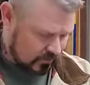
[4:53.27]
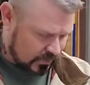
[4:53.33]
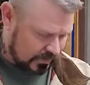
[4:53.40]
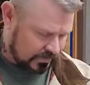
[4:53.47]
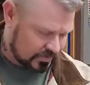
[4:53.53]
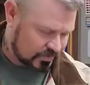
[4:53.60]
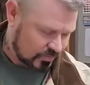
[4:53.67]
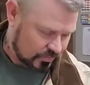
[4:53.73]
one
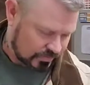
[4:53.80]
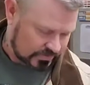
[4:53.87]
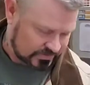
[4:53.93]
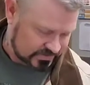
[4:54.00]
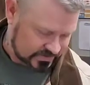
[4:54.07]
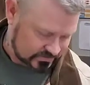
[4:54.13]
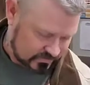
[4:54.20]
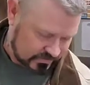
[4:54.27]
as short as
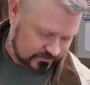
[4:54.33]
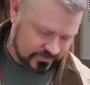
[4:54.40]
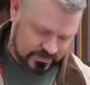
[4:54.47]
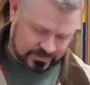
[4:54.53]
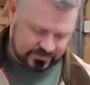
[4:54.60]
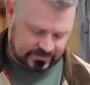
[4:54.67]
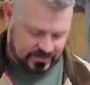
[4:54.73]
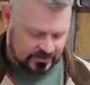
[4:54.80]
this one,
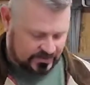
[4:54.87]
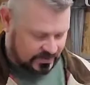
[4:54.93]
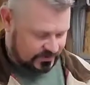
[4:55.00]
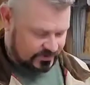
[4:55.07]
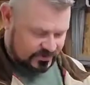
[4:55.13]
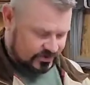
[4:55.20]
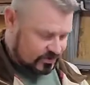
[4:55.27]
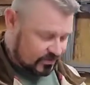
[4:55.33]
but I
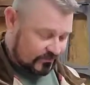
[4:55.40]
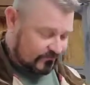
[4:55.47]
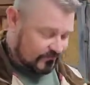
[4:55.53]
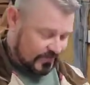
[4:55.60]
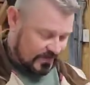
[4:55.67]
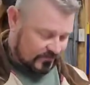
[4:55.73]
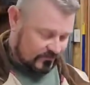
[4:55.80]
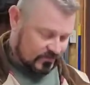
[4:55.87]
just couldn't
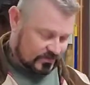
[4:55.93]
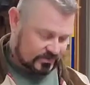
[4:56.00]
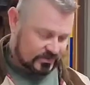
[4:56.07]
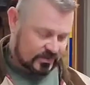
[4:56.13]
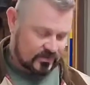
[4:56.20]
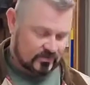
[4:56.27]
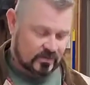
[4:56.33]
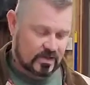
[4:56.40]
find one.
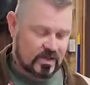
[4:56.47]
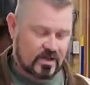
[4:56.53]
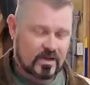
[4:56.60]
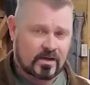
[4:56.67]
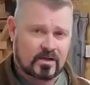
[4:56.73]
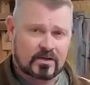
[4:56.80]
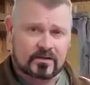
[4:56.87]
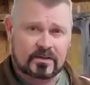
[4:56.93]
So
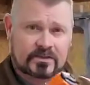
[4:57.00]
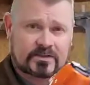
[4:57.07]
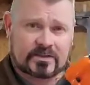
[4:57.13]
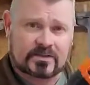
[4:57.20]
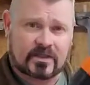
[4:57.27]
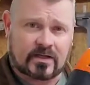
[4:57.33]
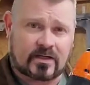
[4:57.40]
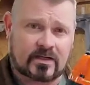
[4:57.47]
this
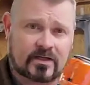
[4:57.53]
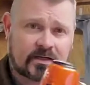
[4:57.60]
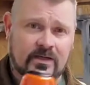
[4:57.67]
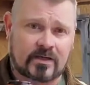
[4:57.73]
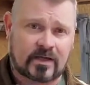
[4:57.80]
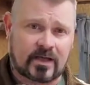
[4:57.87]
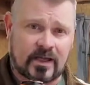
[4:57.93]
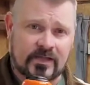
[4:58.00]
is a
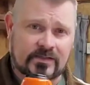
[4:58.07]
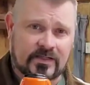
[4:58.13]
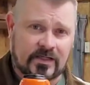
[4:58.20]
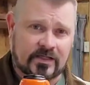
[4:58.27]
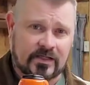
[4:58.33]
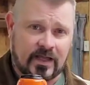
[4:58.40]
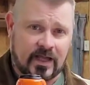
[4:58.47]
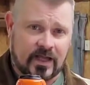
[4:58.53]

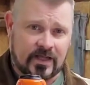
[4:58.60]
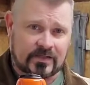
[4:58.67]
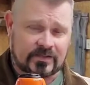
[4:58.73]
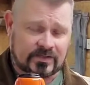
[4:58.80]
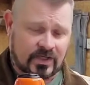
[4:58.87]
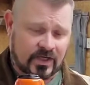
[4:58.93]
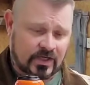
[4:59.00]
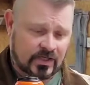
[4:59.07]
18
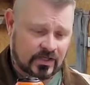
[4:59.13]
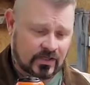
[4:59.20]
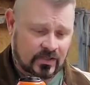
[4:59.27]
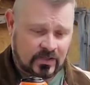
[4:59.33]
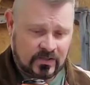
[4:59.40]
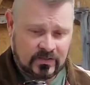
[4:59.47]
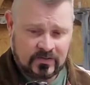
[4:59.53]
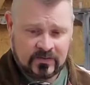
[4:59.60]
gauge
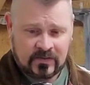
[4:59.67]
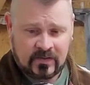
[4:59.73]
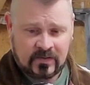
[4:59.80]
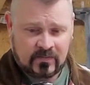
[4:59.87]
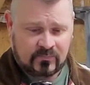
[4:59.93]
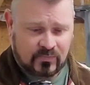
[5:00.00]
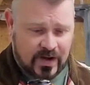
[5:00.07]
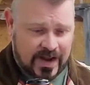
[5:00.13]

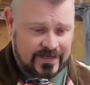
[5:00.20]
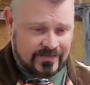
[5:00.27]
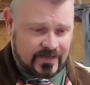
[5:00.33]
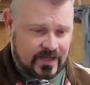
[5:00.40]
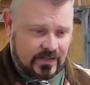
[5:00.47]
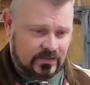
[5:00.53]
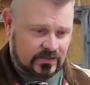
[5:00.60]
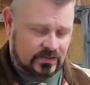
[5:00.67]
brad
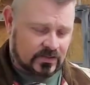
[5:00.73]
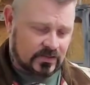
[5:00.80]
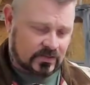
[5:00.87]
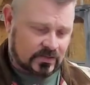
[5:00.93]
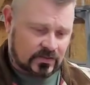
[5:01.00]
nailer.